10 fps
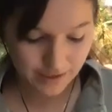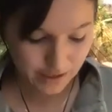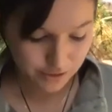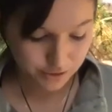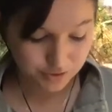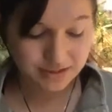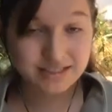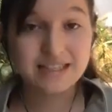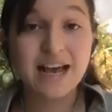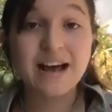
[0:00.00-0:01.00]
So
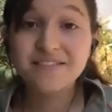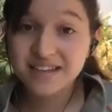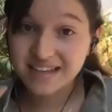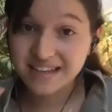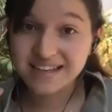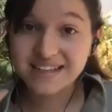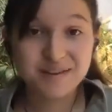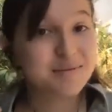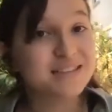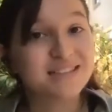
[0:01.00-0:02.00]
7 key
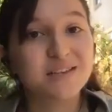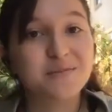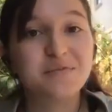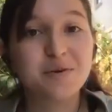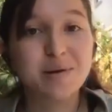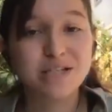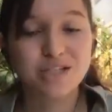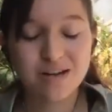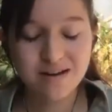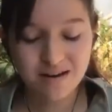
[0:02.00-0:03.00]
pieces of
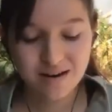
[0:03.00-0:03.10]
information.